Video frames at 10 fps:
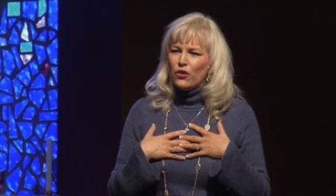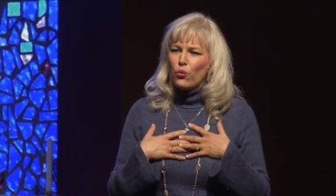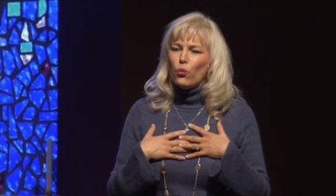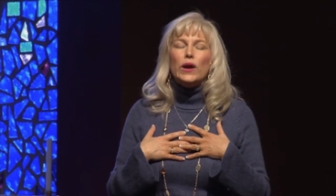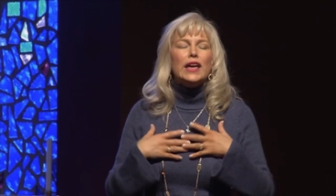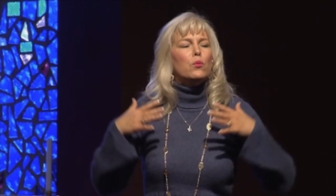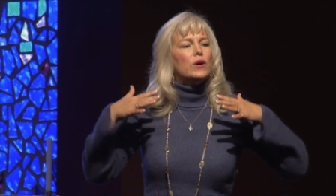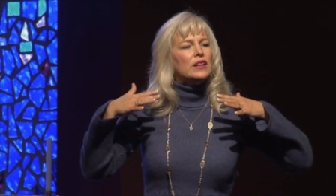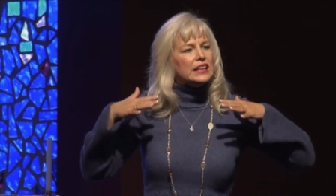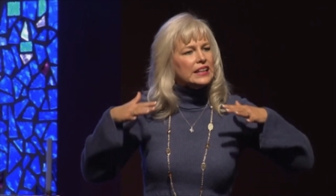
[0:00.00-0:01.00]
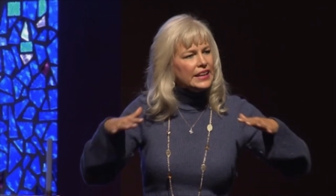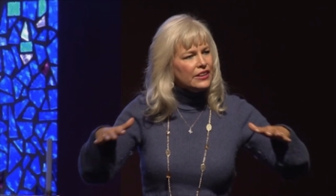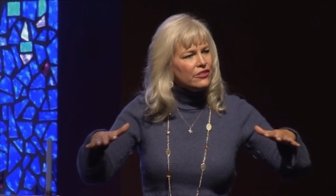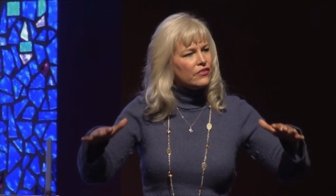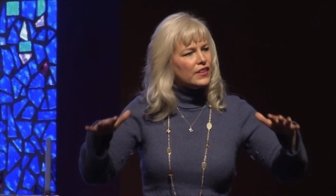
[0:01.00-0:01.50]
we will
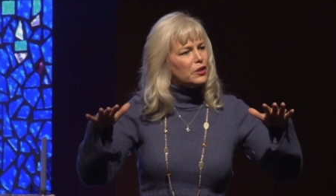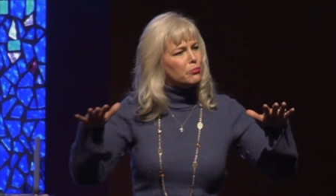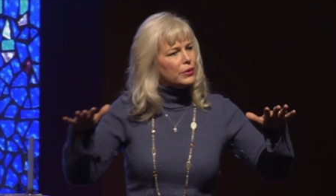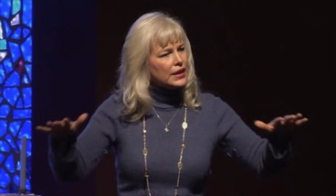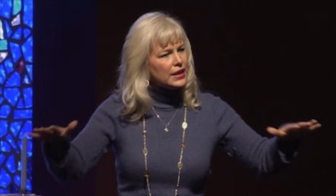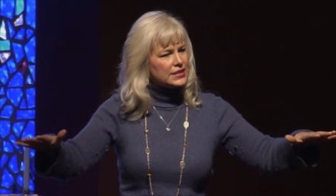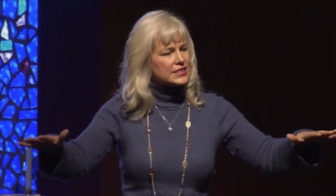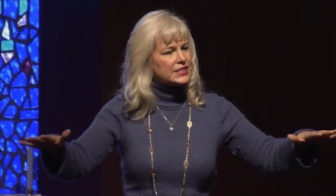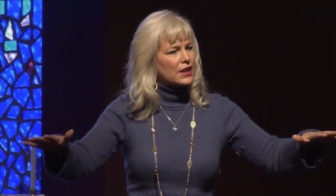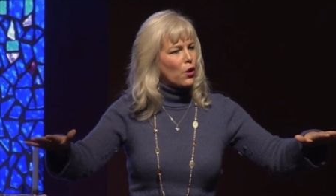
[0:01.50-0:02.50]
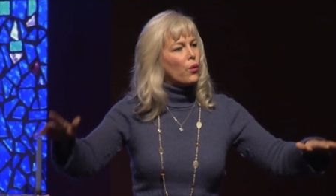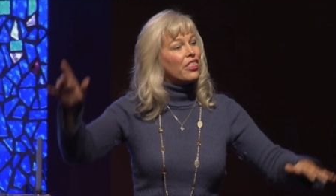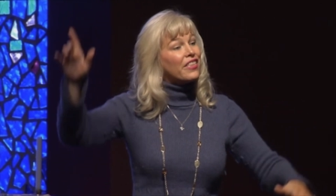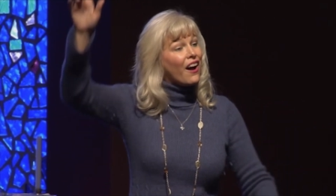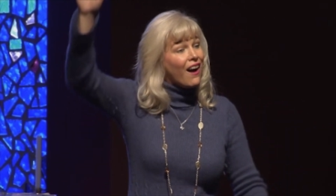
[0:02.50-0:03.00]
live in peace
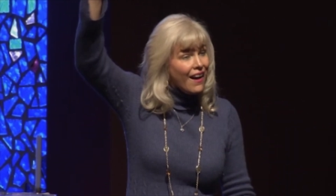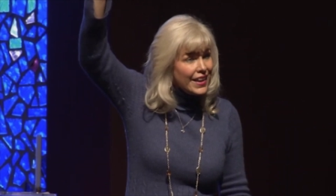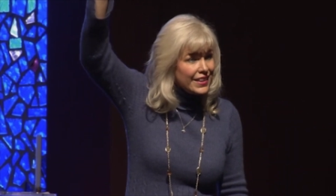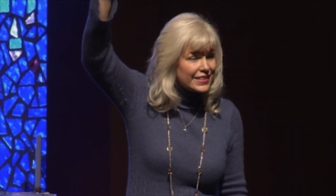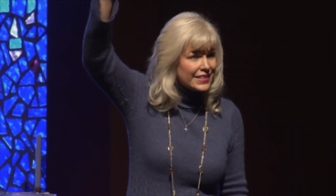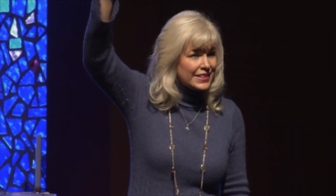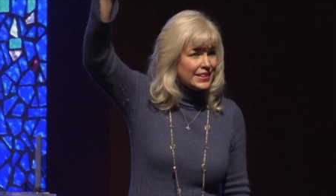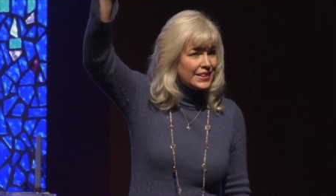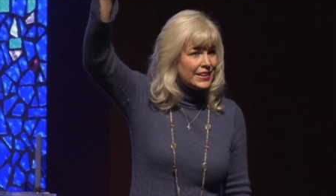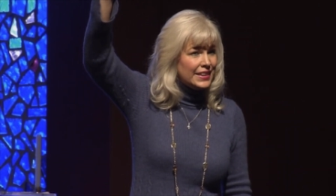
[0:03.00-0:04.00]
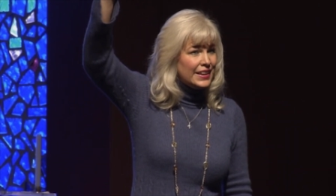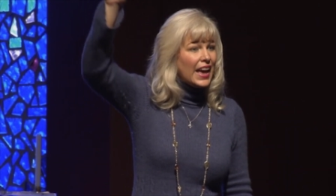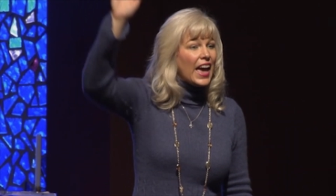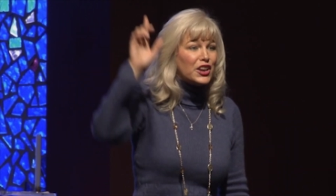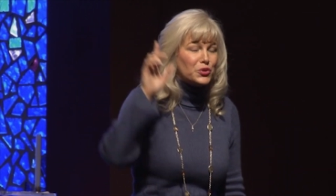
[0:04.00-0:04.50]
with God
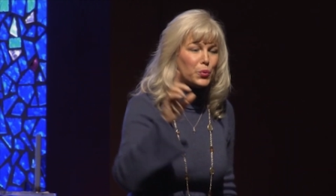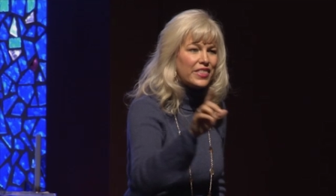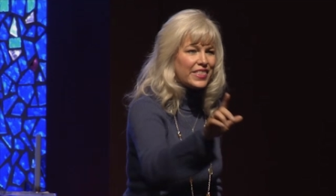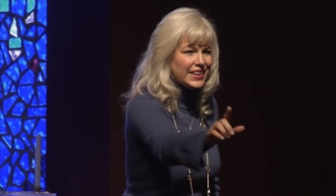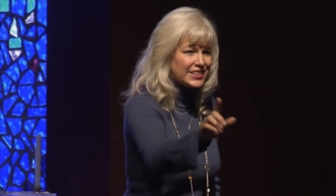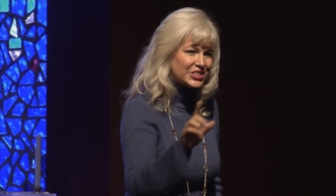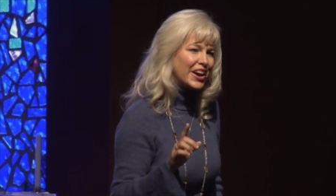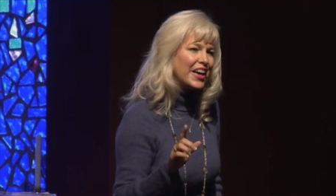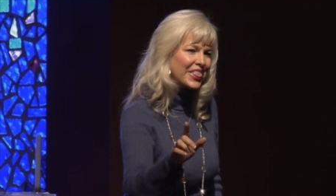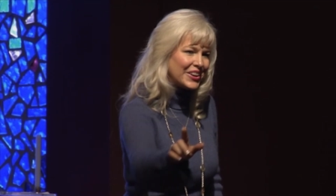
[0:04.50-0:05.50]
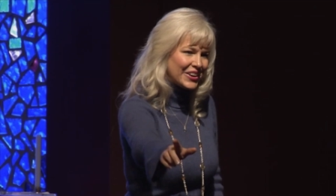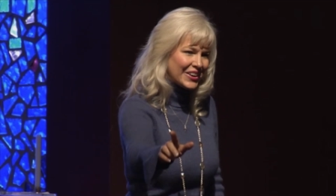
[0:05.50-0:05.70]
and with each other.